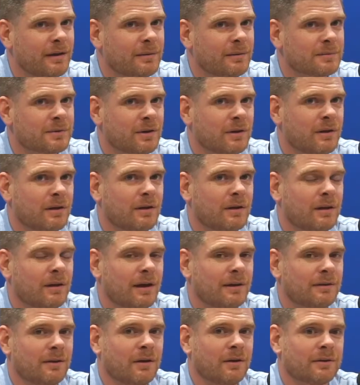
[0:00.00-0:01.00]
a
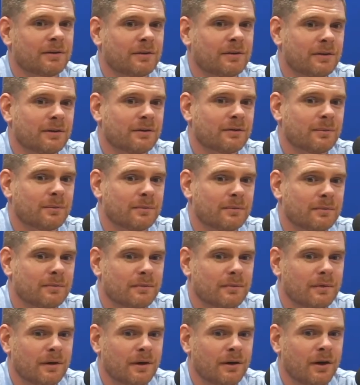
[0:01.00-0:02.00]
lot also just from,
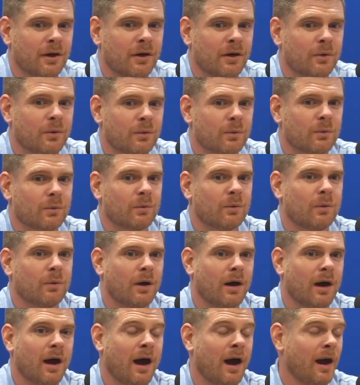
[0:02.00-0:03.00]
you know,
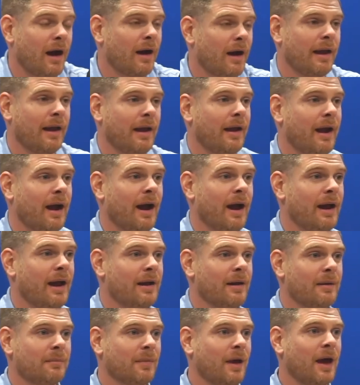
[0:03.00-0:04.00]
hey, I
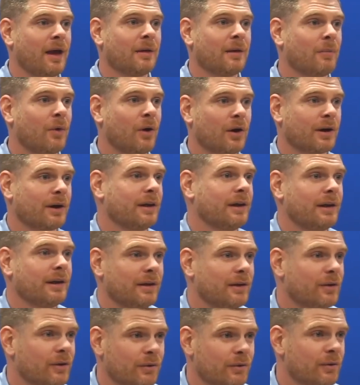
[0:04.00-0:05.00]
am not a marketing
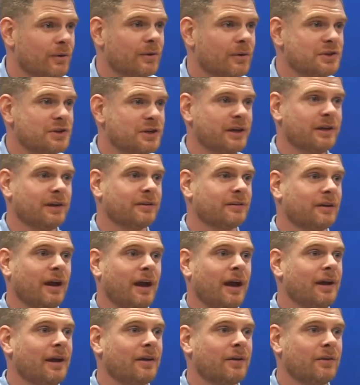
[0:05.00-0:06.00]
guru or genius.
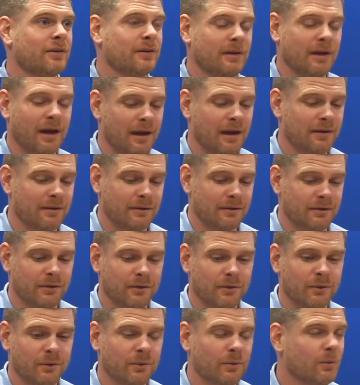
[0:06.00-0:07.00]
I could not
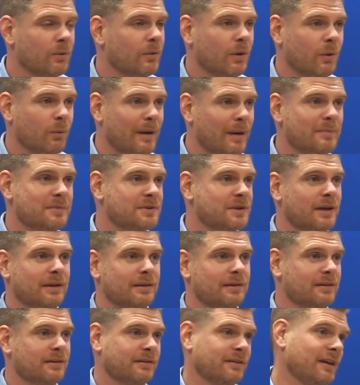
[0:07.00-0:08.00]
do a website
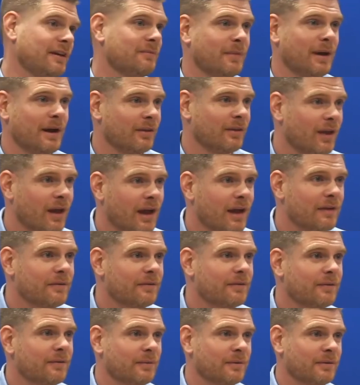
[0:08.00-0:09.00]
to save my
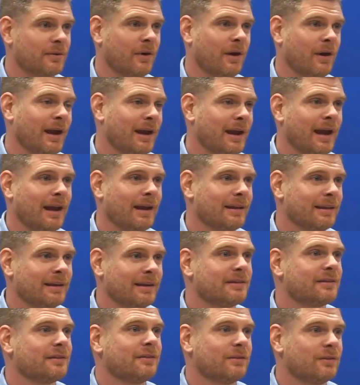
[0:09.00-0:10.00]
life. So I got to
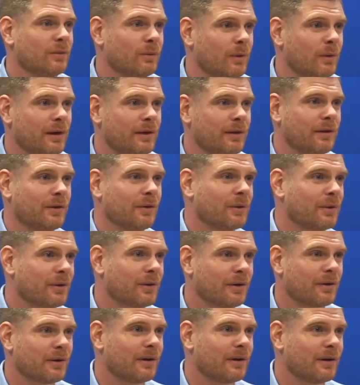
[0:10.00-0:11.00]
listen to what
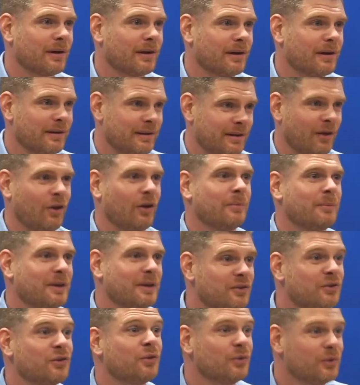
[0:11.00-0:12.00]
you're telling me
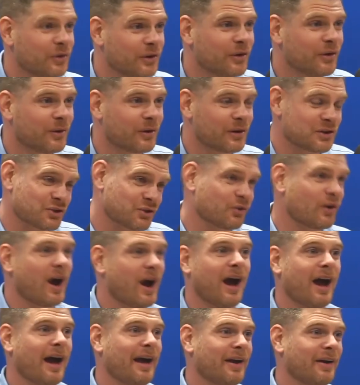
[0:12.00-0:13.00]
to do or
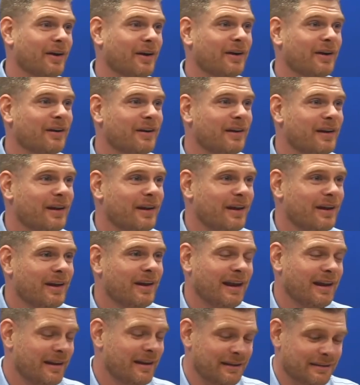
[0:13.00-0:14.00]
try. Or
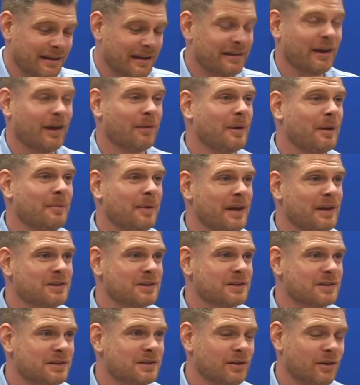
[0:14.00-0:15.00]
as I tell my
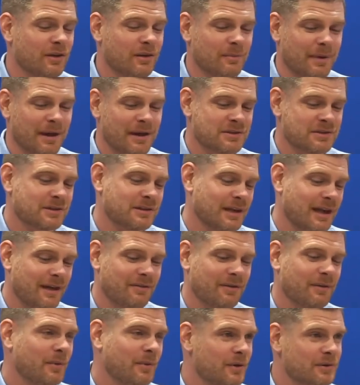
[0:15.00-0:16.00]
patients, you know, the patients that have
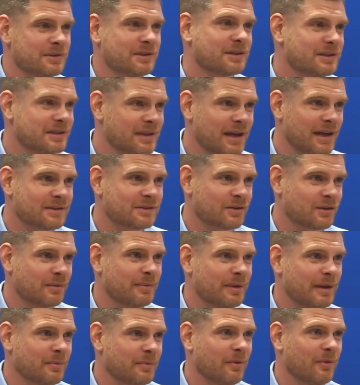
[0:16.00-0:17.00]
the most success are the
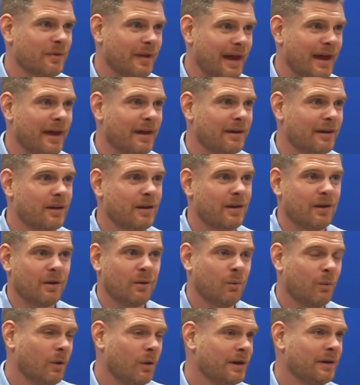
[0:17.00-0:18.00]
people that,
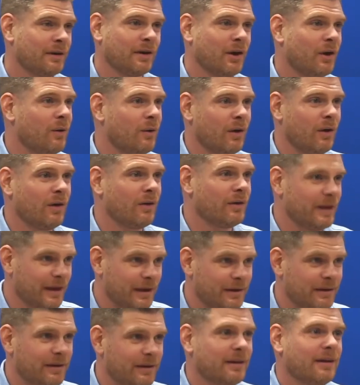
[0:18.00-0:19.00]
one, go all
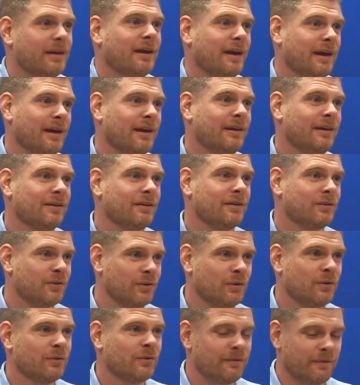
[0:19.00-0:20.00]
in, and
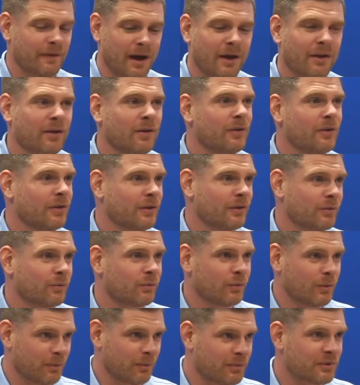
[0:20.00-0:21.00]
two, follow the
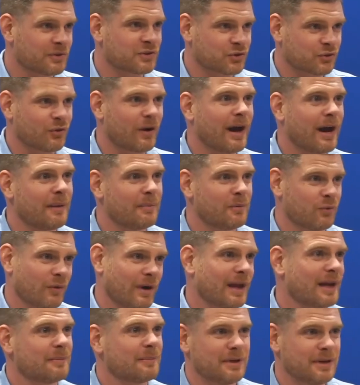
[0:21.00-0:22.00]
prescribed
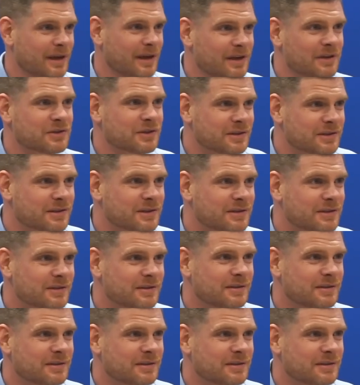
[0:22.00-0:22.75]
recommendations. Sure.